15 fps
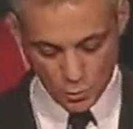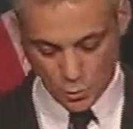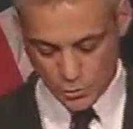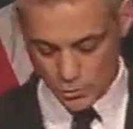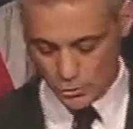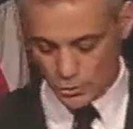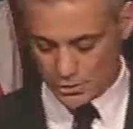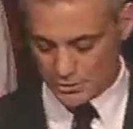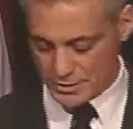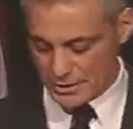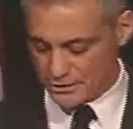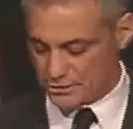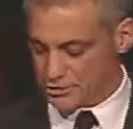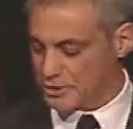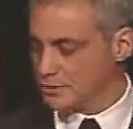When you look at the
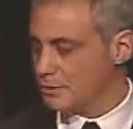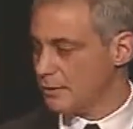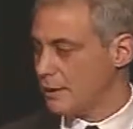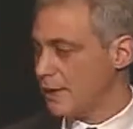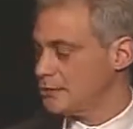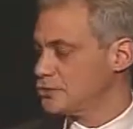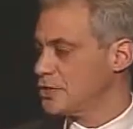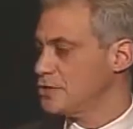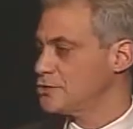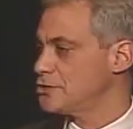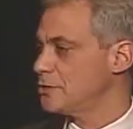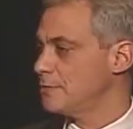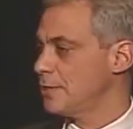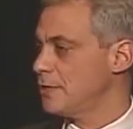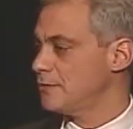edu
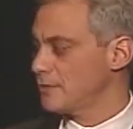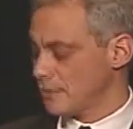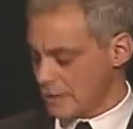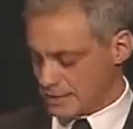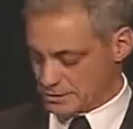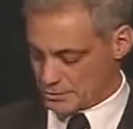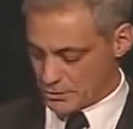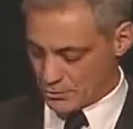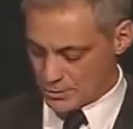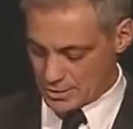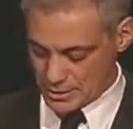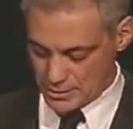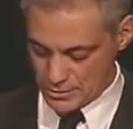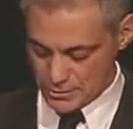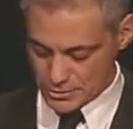education debate of the last 30
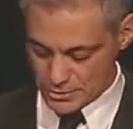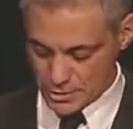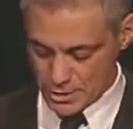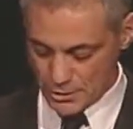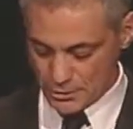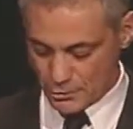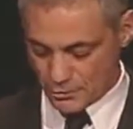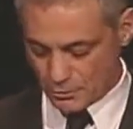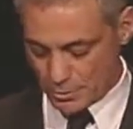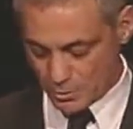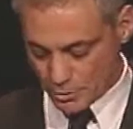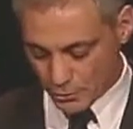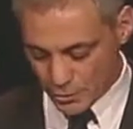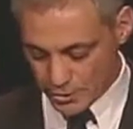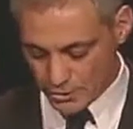years, there has been
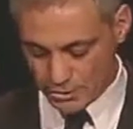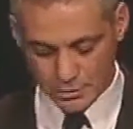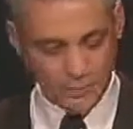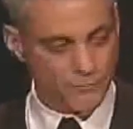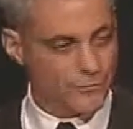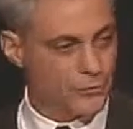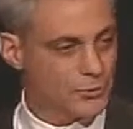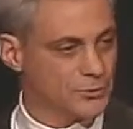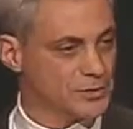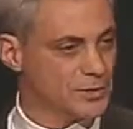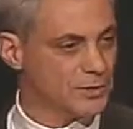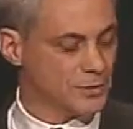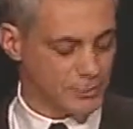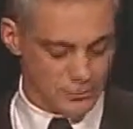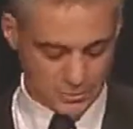a great deal of focus
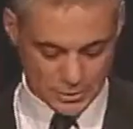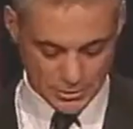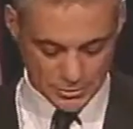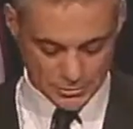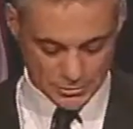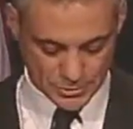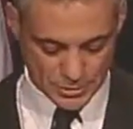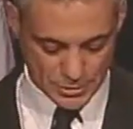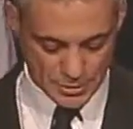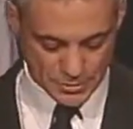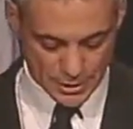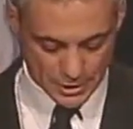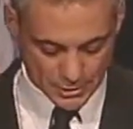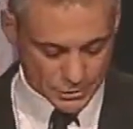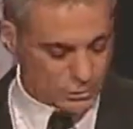on the early years,
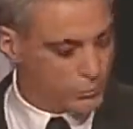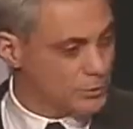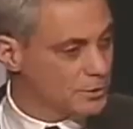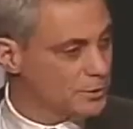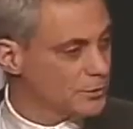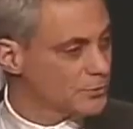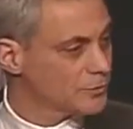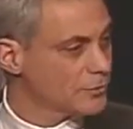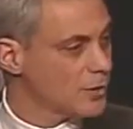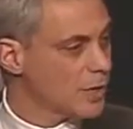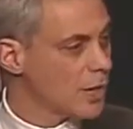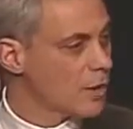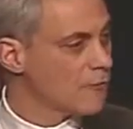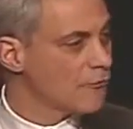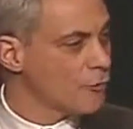the high school years,
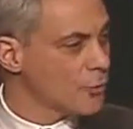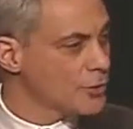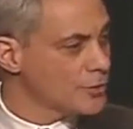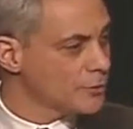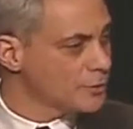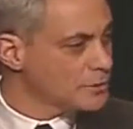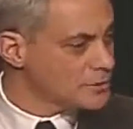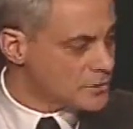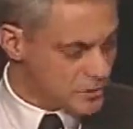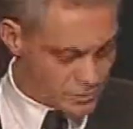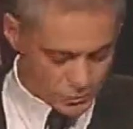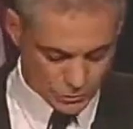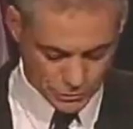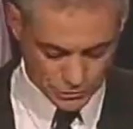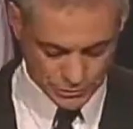our four year
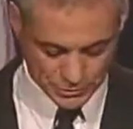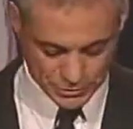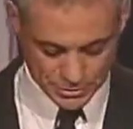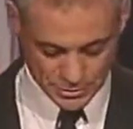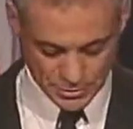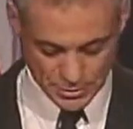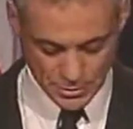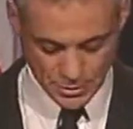institutions.